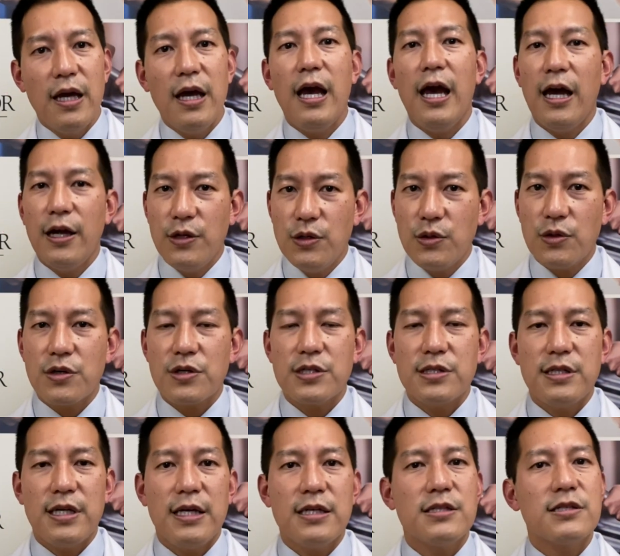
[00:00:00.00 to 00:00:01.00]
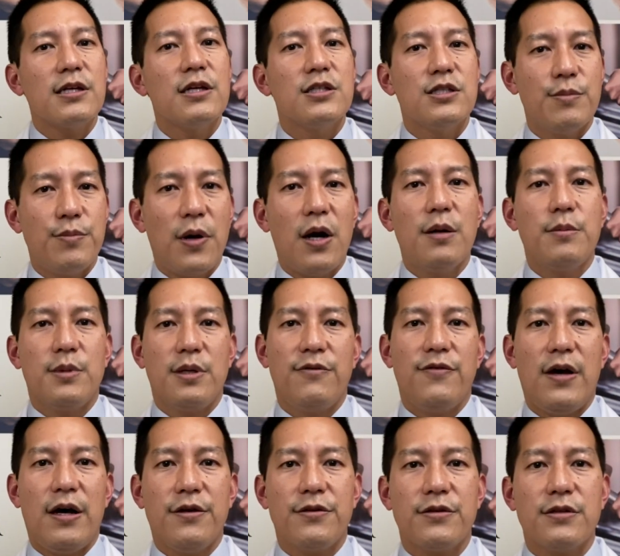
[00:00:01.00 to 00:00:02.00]
and New York State's Department of
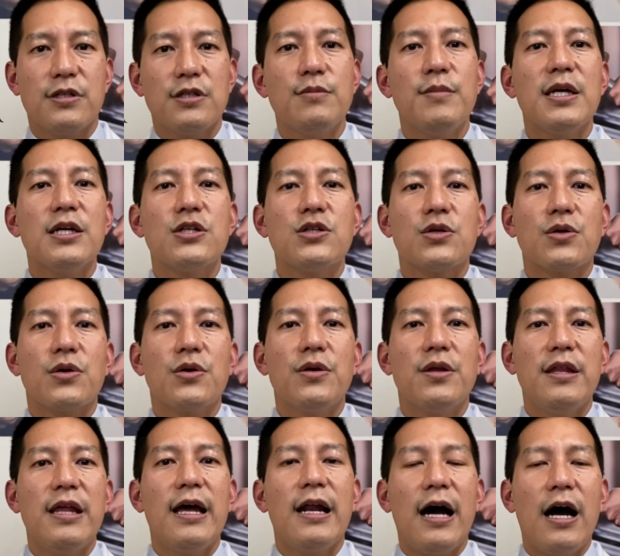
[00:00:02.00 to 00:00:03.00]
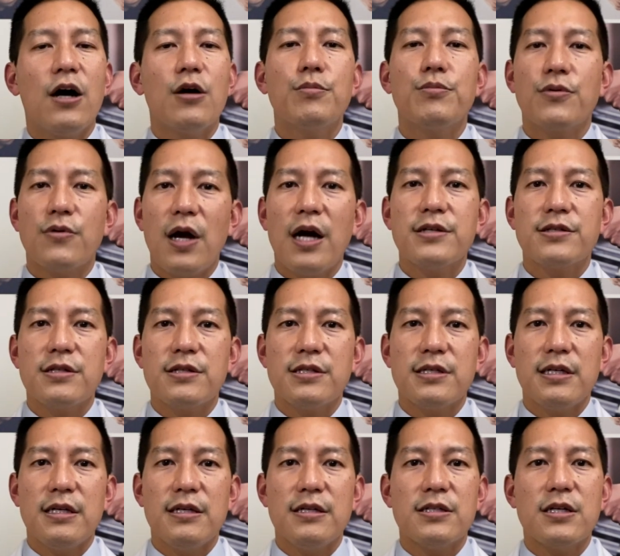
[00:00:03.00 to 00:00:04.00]
Health to make sure that our
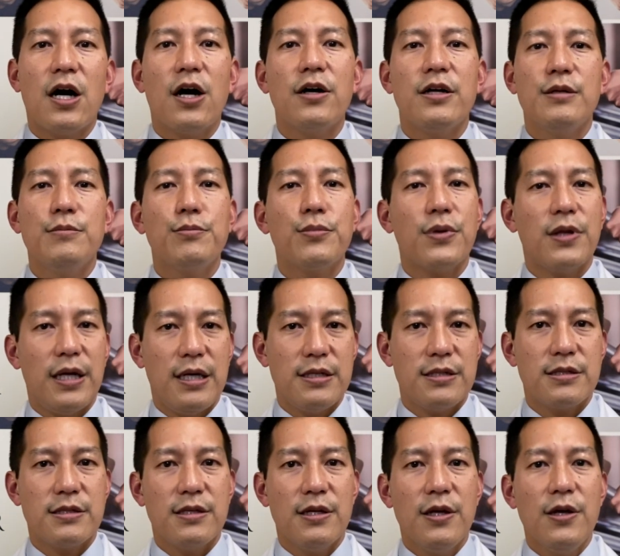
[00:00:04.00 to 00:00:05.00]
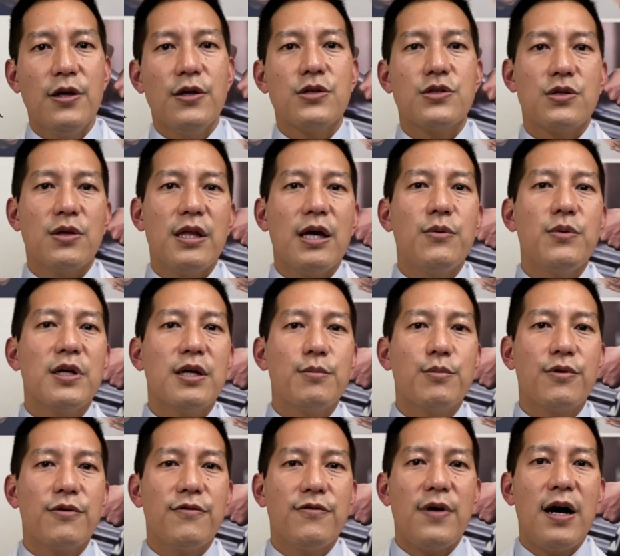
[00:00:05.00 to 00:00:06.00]
processes are in place so that we can
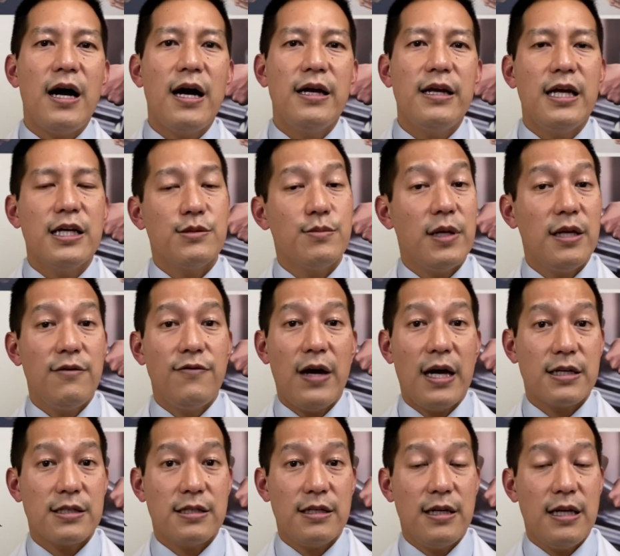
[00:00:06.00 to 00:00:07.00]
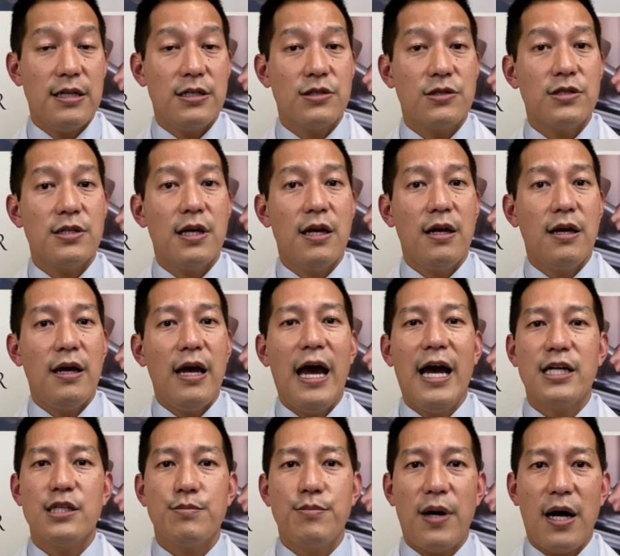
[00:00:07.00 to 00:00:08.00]
provide as many vaccinations
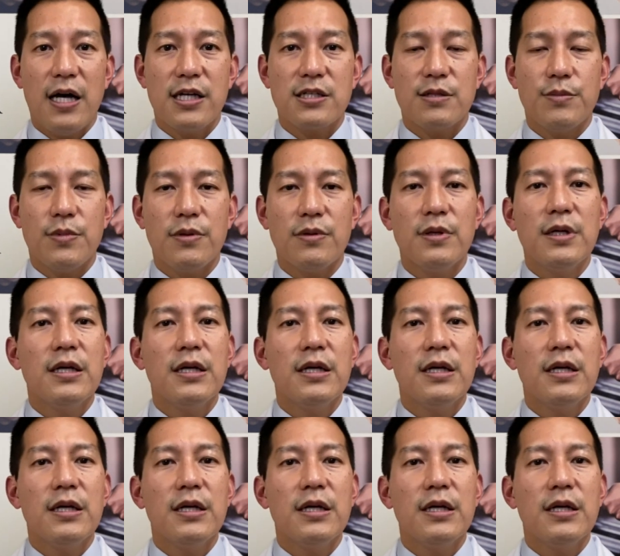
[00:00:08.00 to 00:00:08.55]
as possible,